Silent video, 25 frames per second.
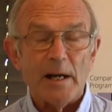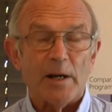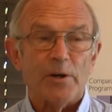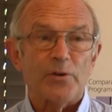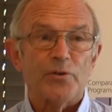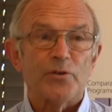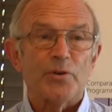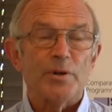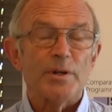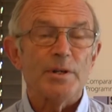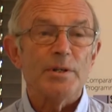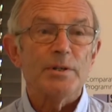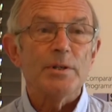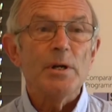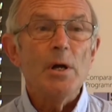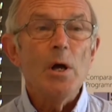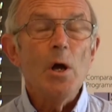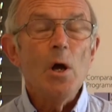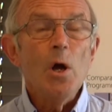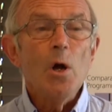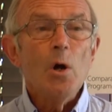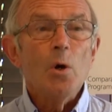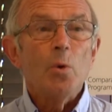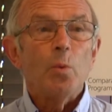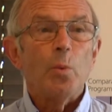countries,
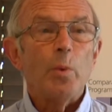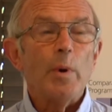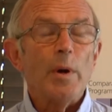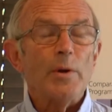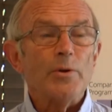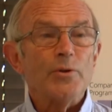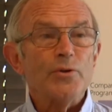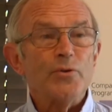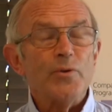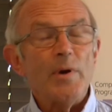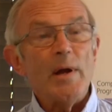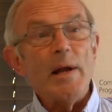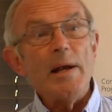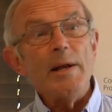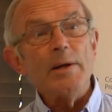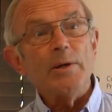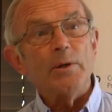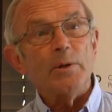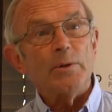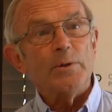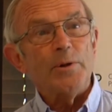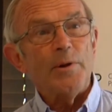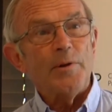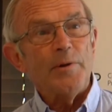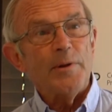one's really
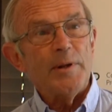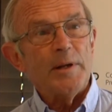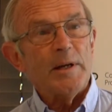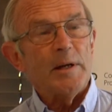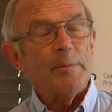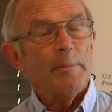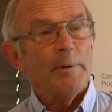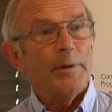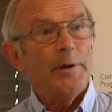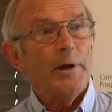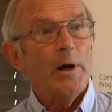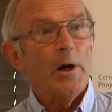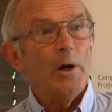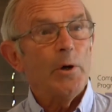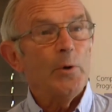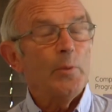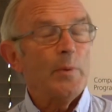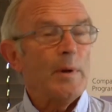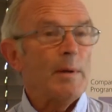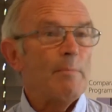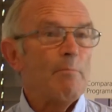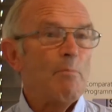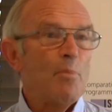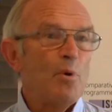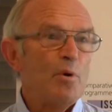got to think about how do
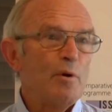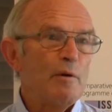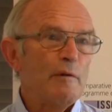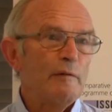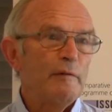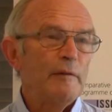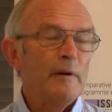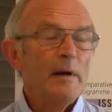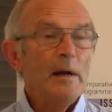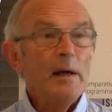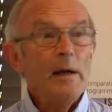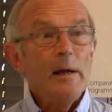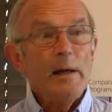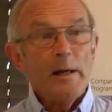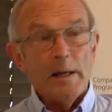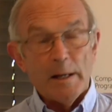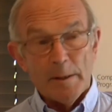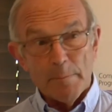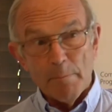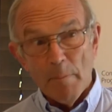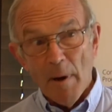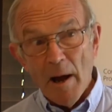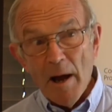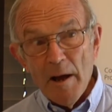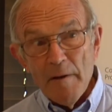we move,
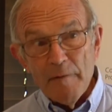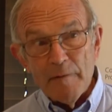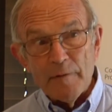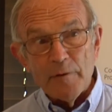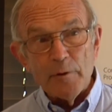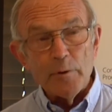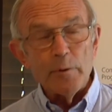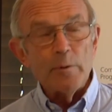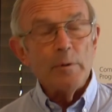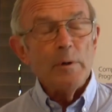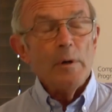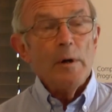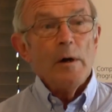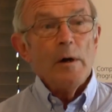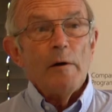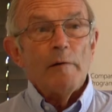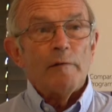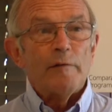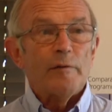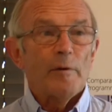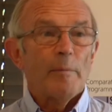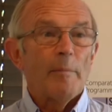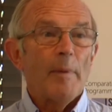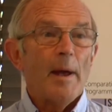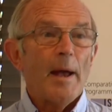in my view,
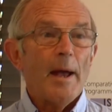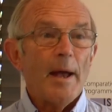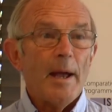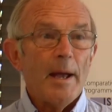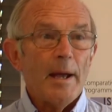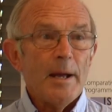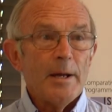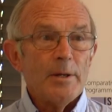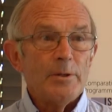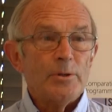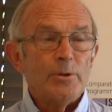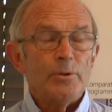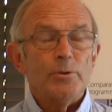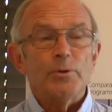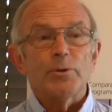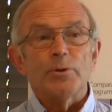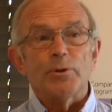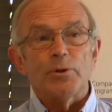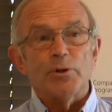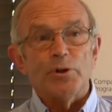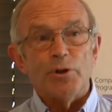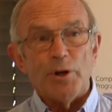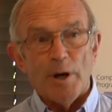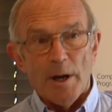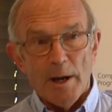from aid to
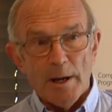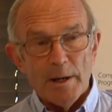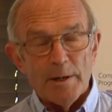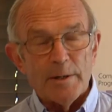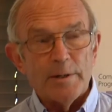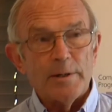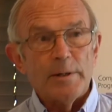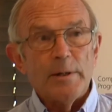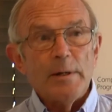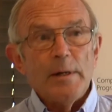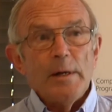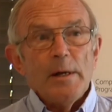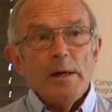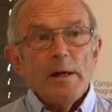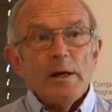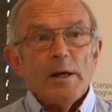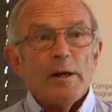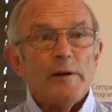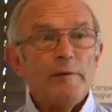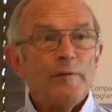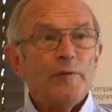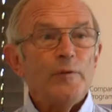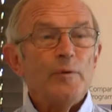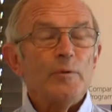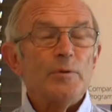trade.
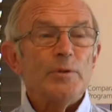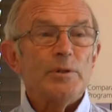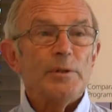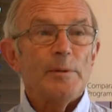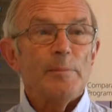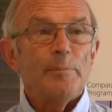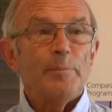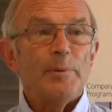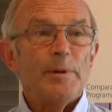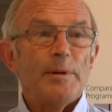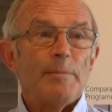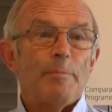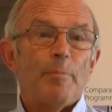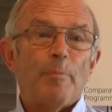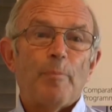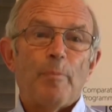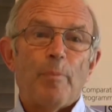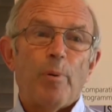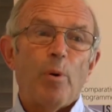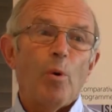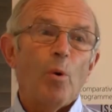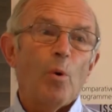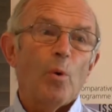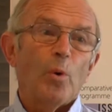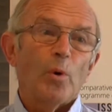If you simply
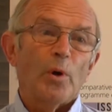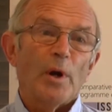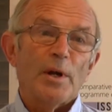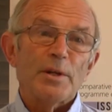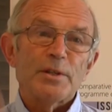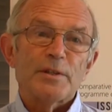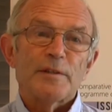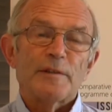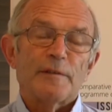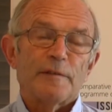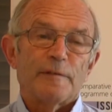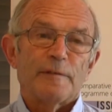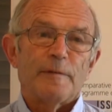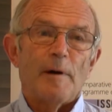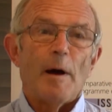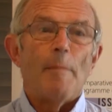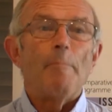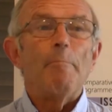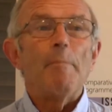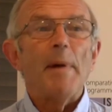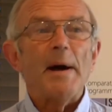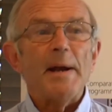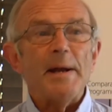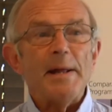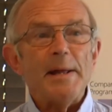pour lots of
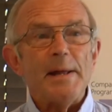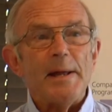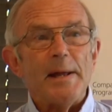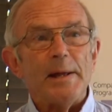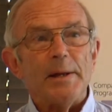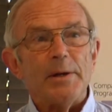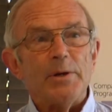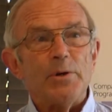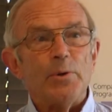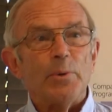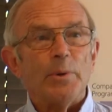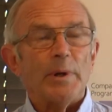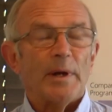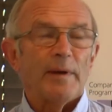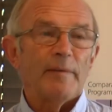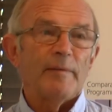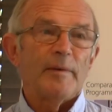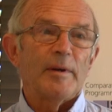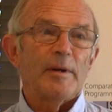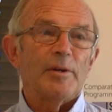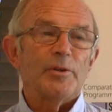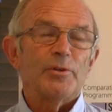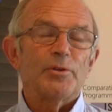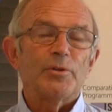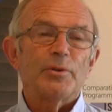money in, you're
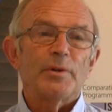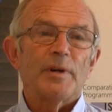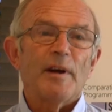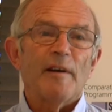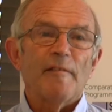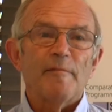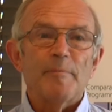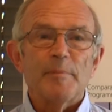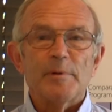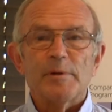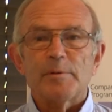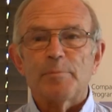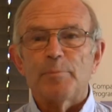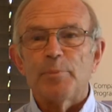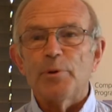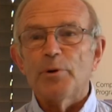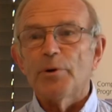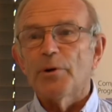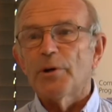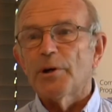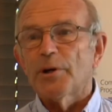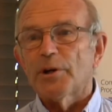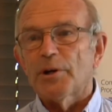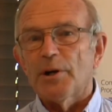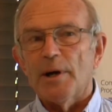giving it to government
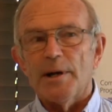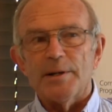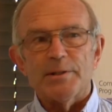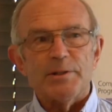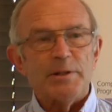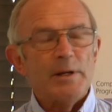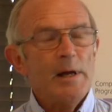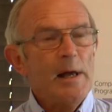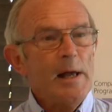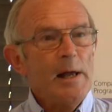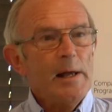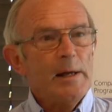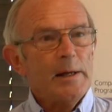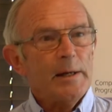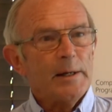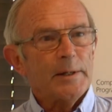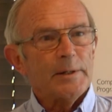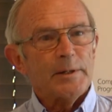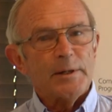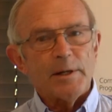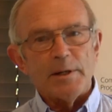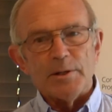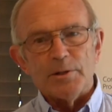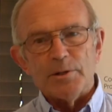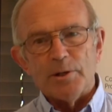bureaucrats,
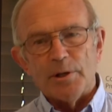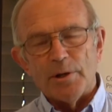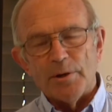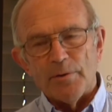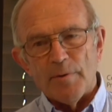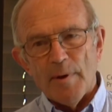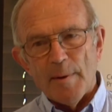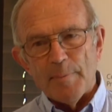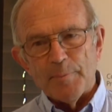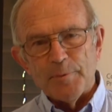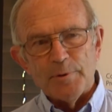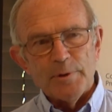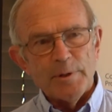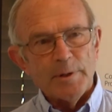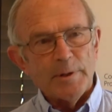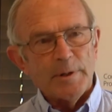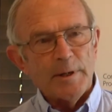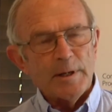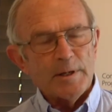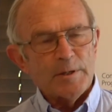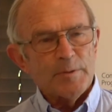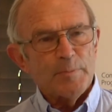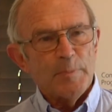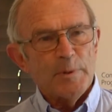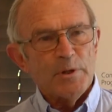it gets corrupted,
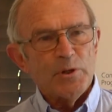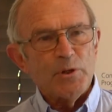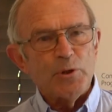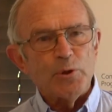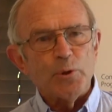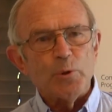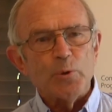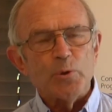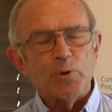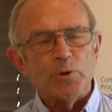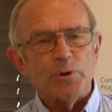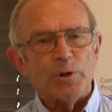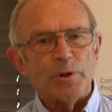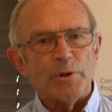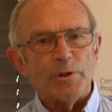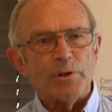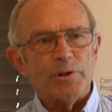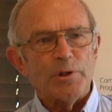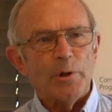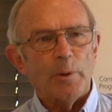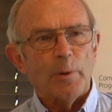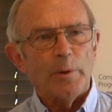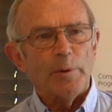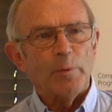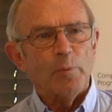gets misused and
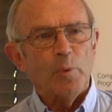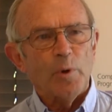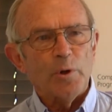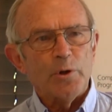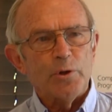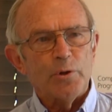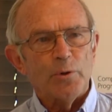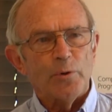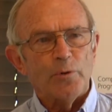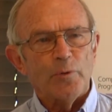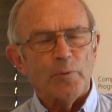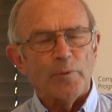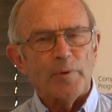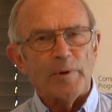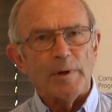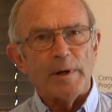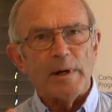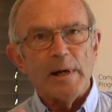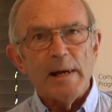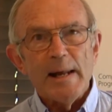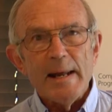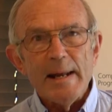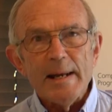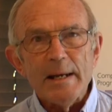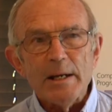so on. What you're
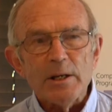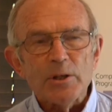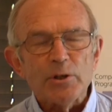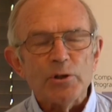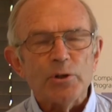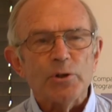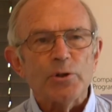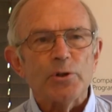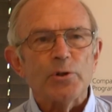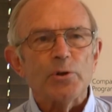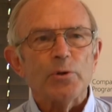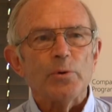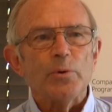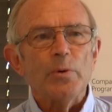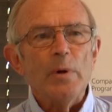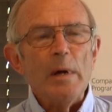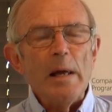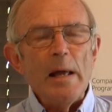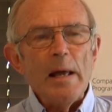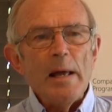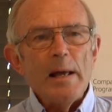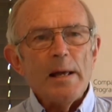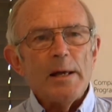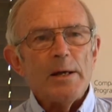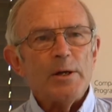needing to do
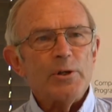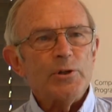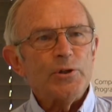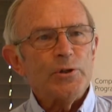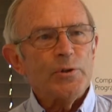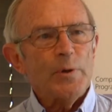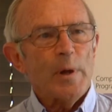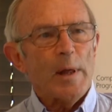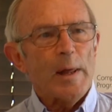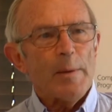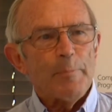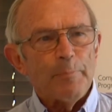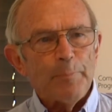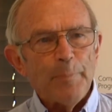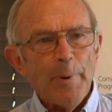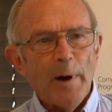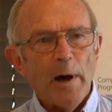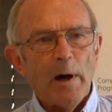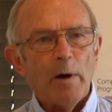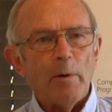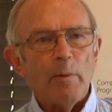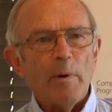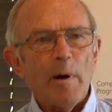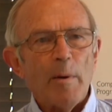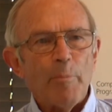is to
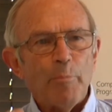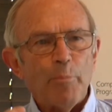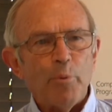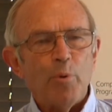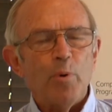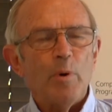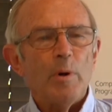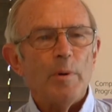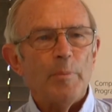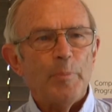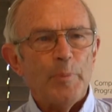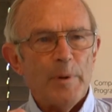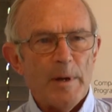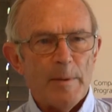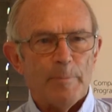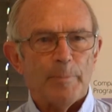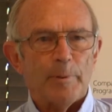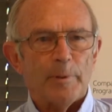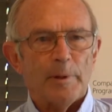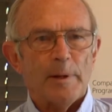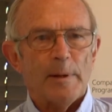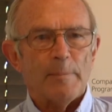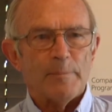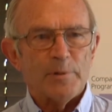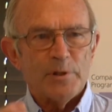empower poor
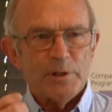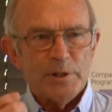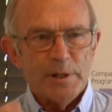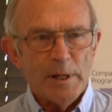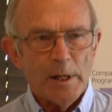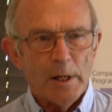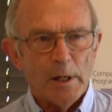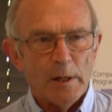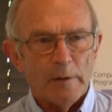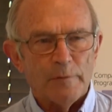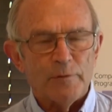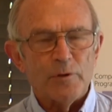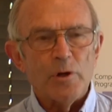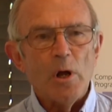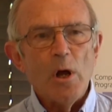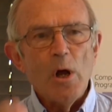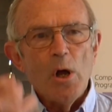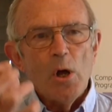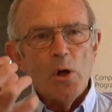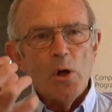people themselves